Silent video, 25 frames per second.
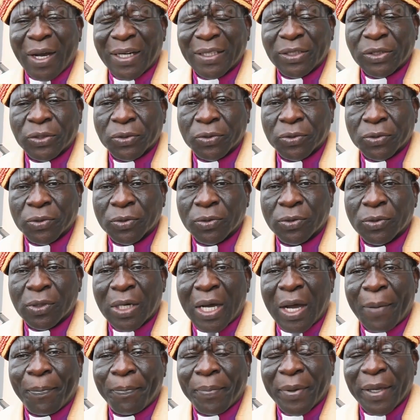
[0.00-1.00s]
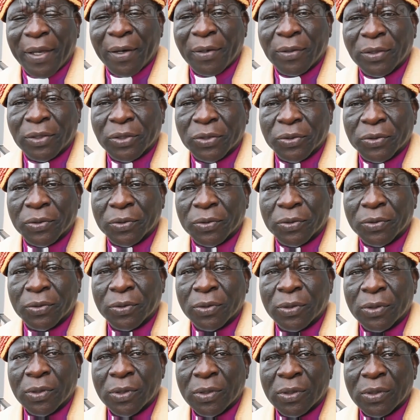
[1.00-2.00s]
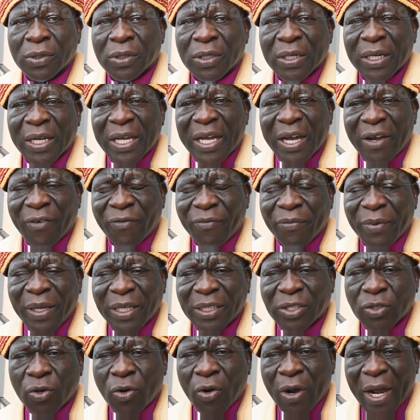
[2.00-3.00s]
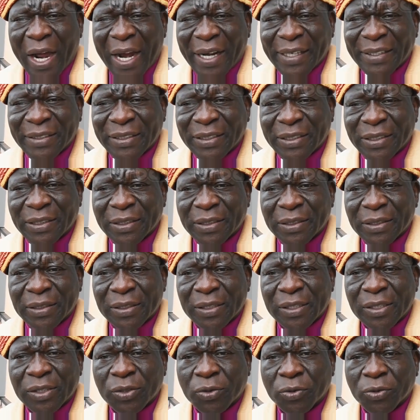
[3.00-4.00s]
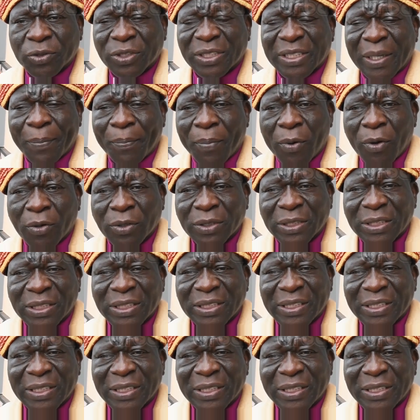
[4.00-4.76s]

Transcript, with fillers: want to appeal to government organs to support